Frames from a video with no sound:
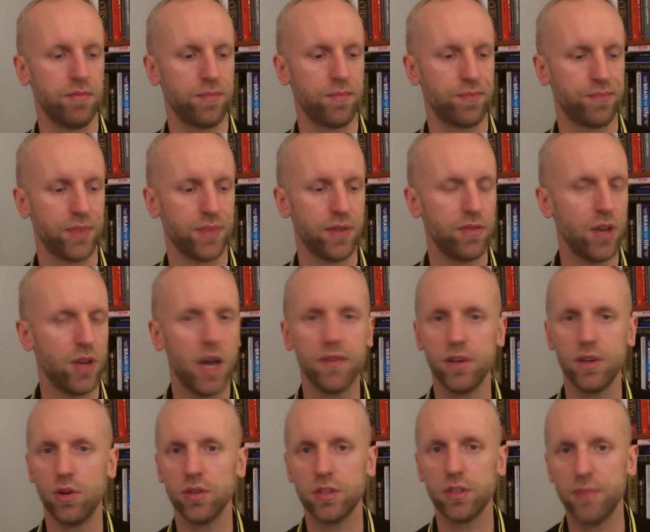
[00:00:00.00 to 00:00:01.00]
if you have an
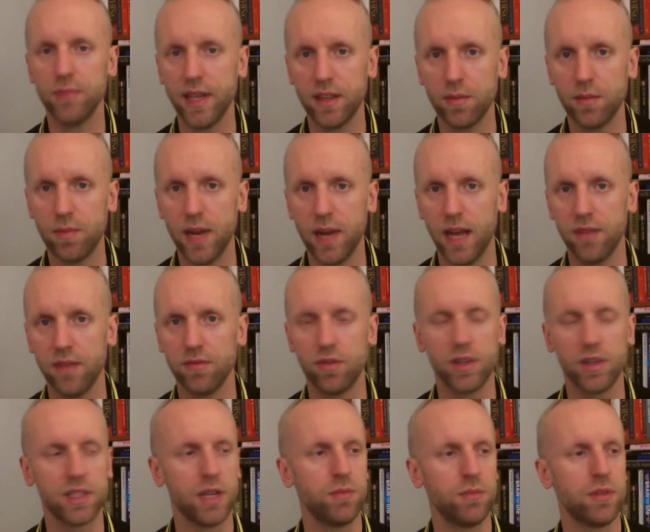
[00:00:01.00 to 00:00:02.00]
automated plan, for
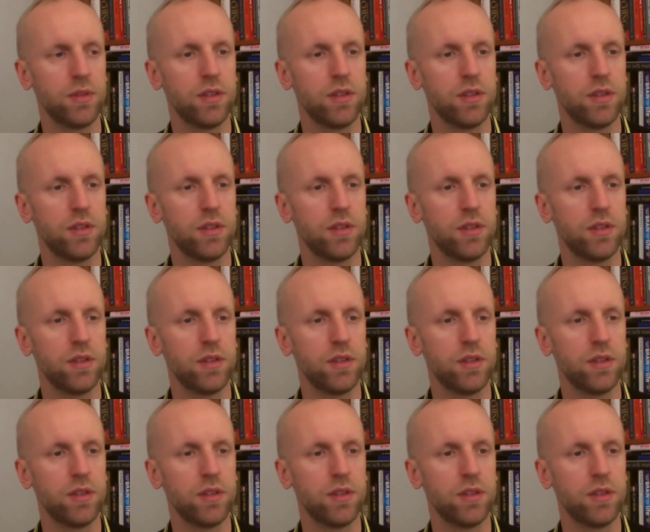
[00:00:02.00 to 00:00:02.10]
example,